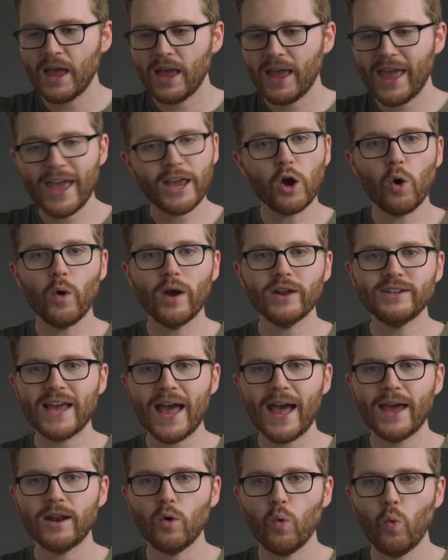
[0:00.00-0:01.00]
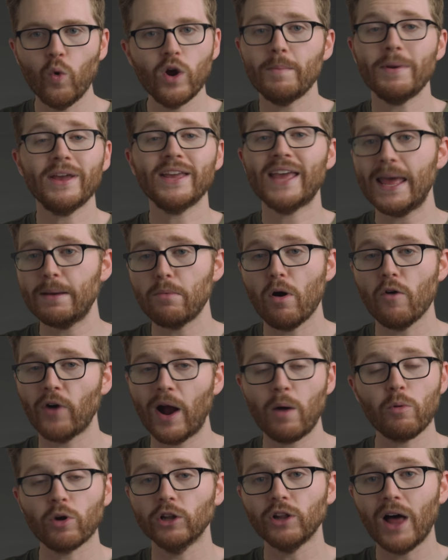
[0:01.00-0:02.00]
it going dead would have been game over.
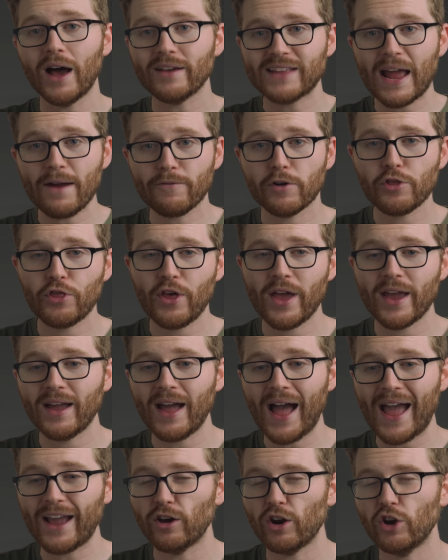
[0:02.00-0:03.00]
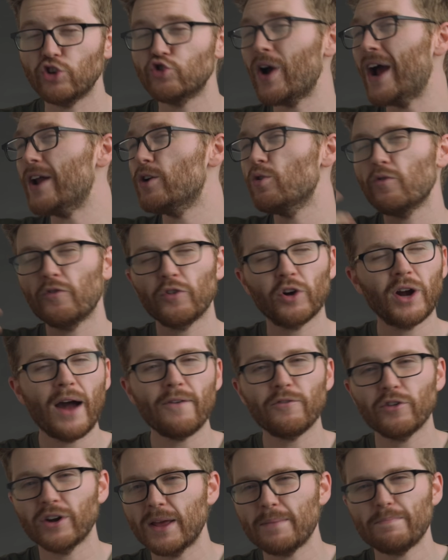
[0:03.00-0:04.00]
I would have lost everything. I could have tried to have
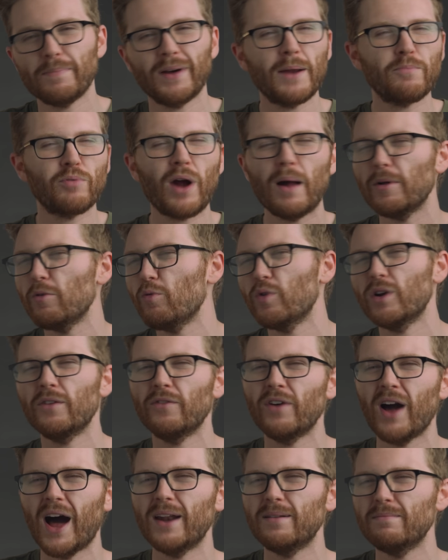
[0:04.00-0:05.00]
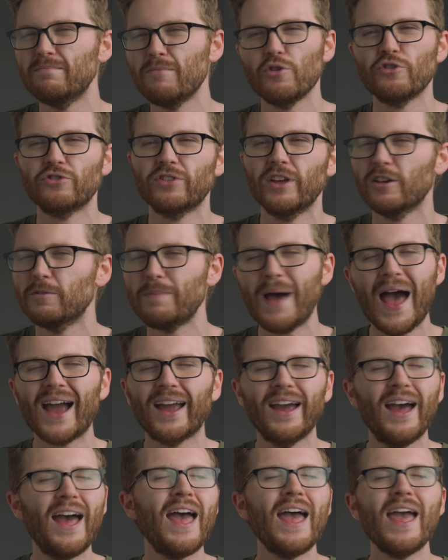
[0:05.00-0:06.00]
recovered it, but I probably wouldn't have gotten most things
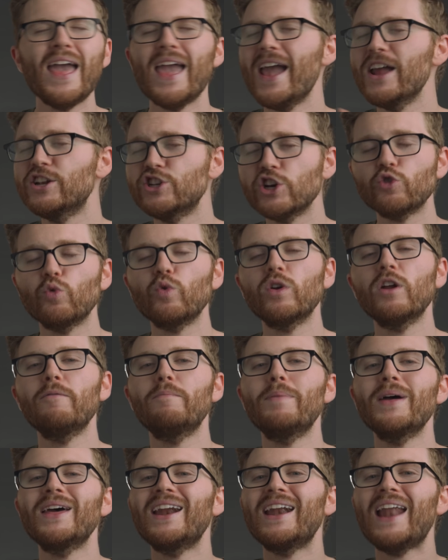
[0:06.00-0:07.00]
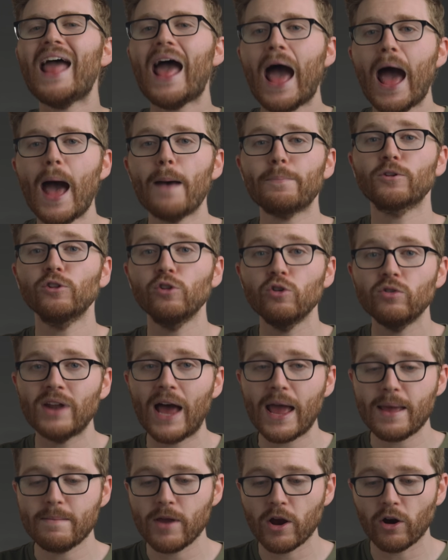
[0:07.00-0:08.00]
back. It just would have been an absolute
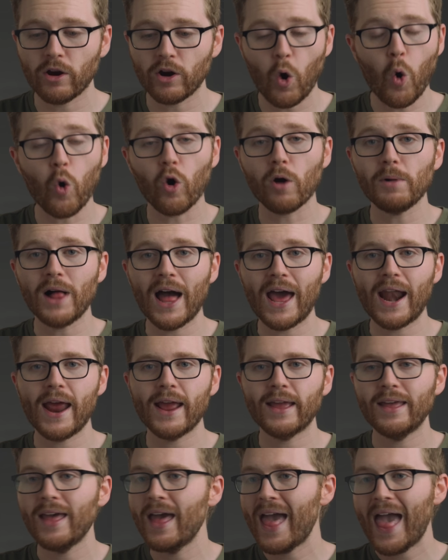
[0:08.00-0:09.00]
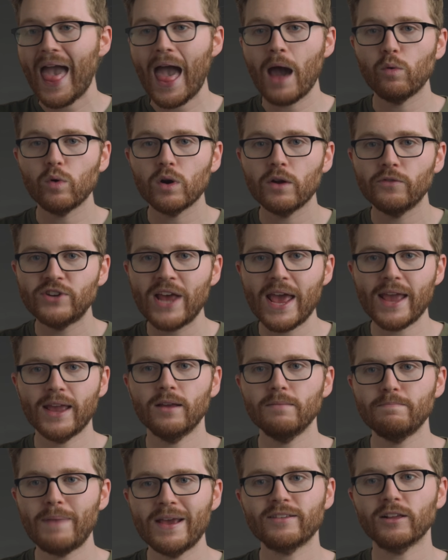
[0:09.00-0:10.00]
nightmare and a horrible headache and would have
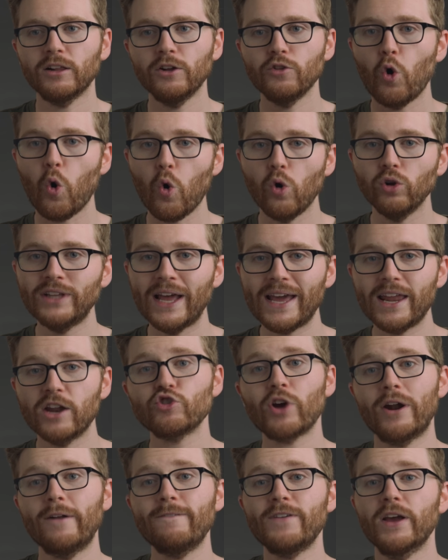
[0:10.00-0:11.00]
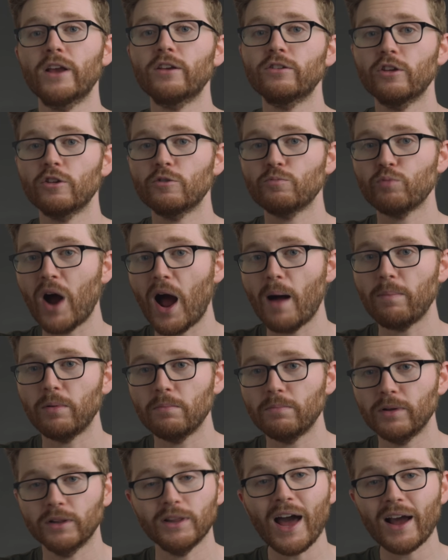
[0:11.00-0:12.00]
taken basically the whole day to try to fix this
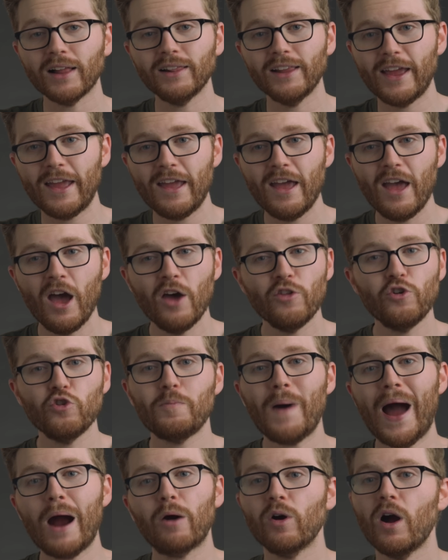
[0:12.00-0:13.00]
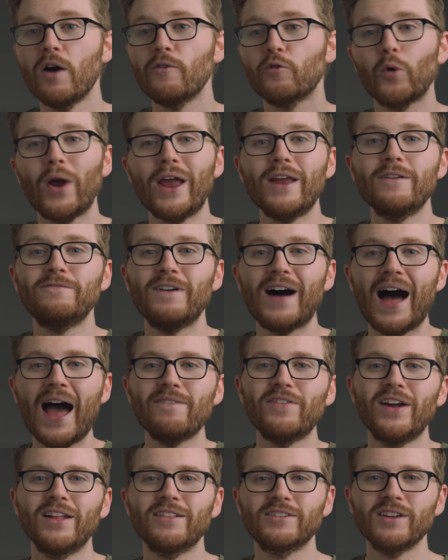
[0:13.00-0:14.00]
problem. But luckily, through the power of RAID
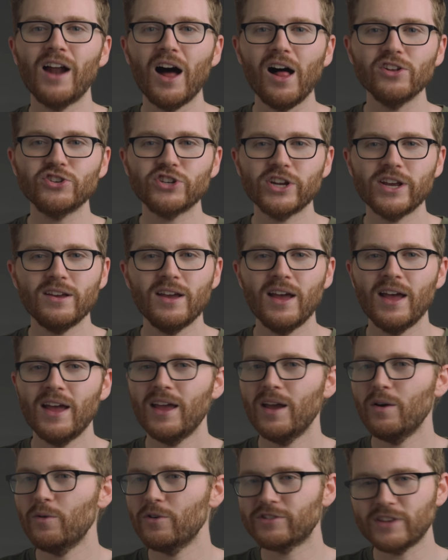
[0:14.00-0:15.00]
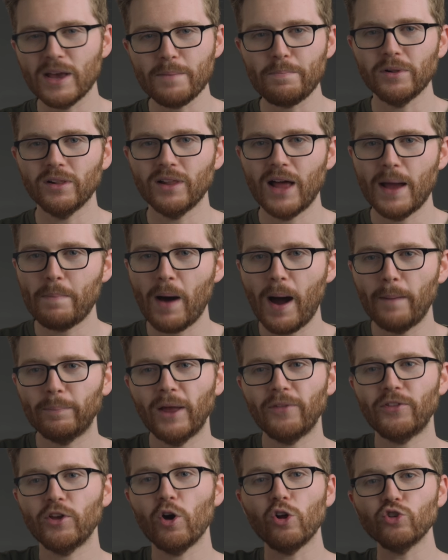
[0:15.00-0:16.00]
5 and Synology, it was simple. I popped
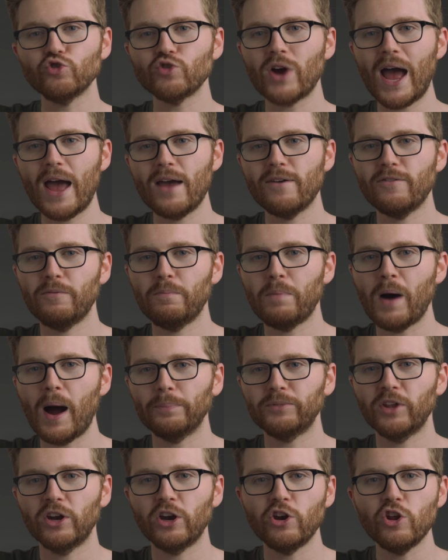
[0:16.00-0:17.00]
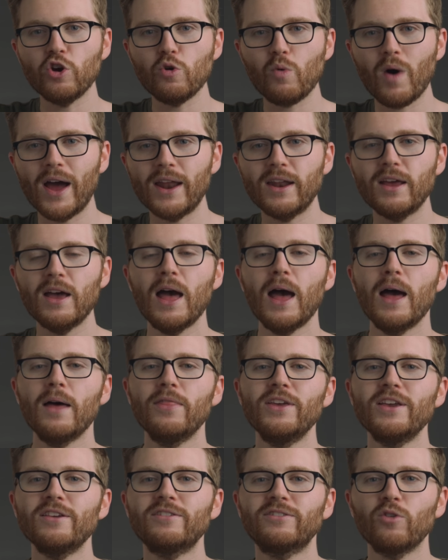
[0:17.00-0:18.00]
out the old drive, popped in a new one,
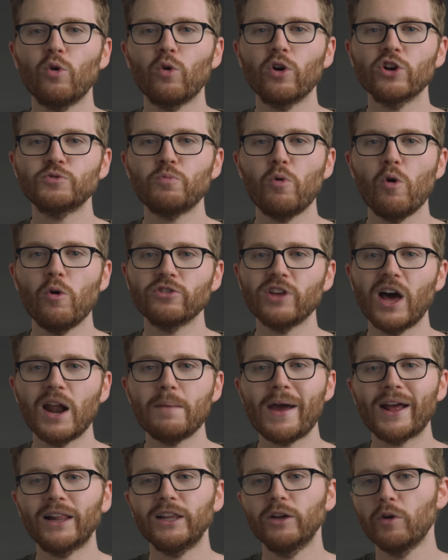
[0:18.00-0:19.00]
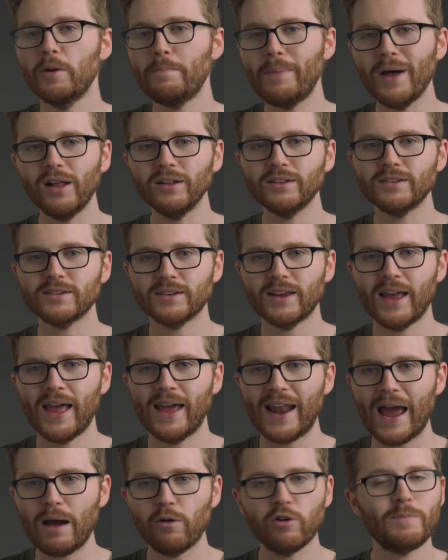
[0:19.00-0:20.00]
the storage pool was automatically rebuilt,
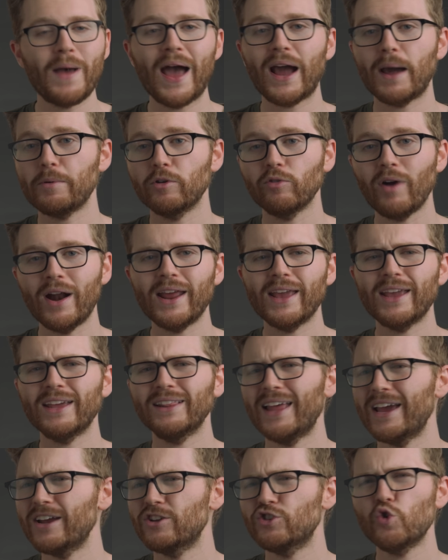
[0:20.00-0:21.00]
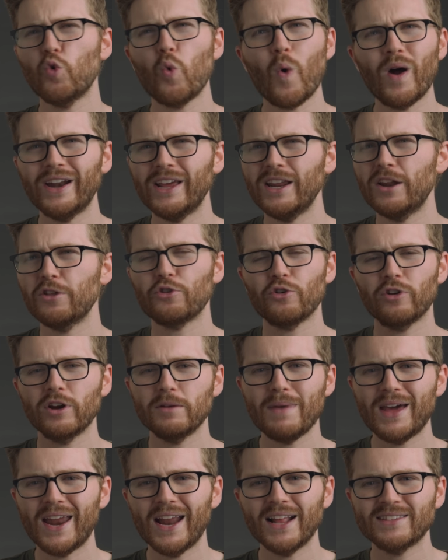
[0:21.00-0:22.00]
and I was back up and running in like 20 to 30
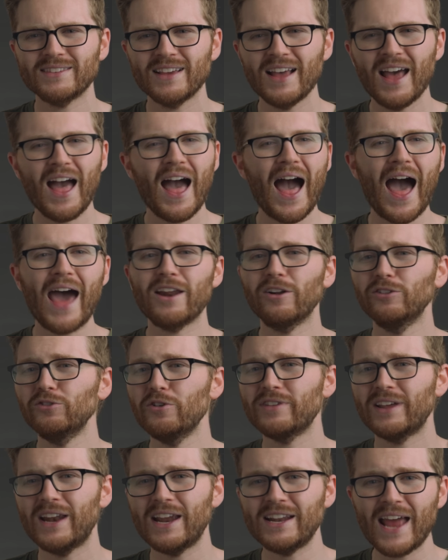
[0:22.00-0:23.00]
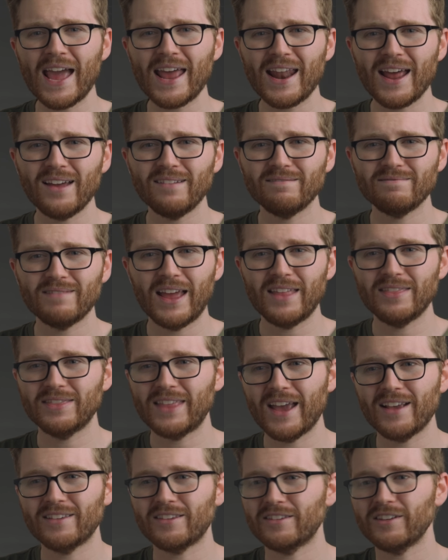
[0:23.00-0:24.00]
minutes. I didn't lose any data, and
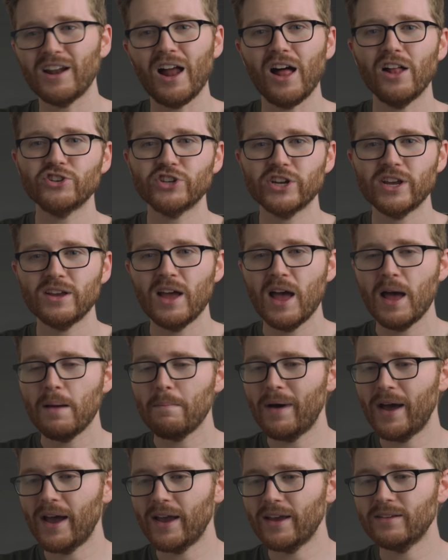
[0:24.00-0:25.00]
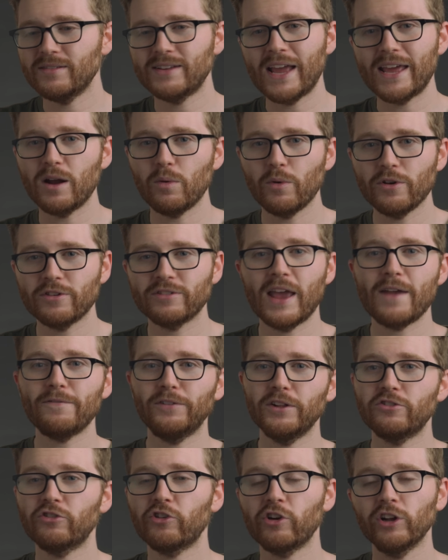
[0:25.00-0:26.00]
thanks to Synology, my data was
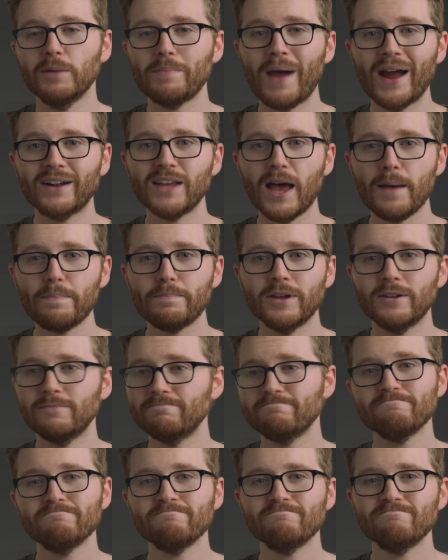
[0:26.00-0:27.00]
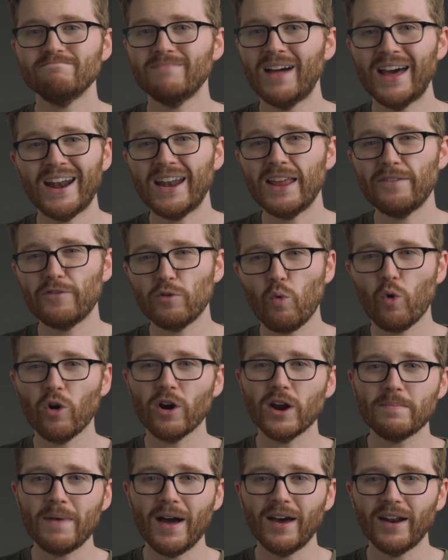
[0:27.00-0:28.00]
safely and securely backed up, and I didn't even
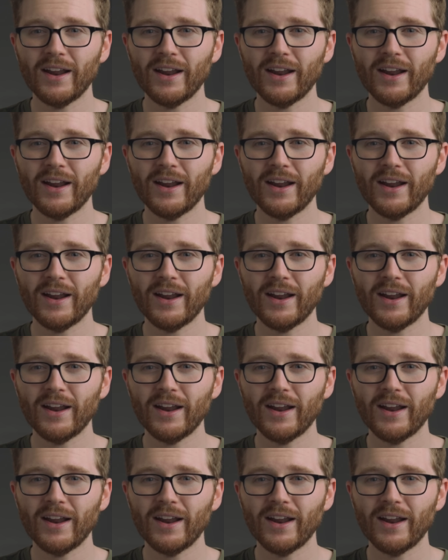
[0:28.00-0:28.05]
worry about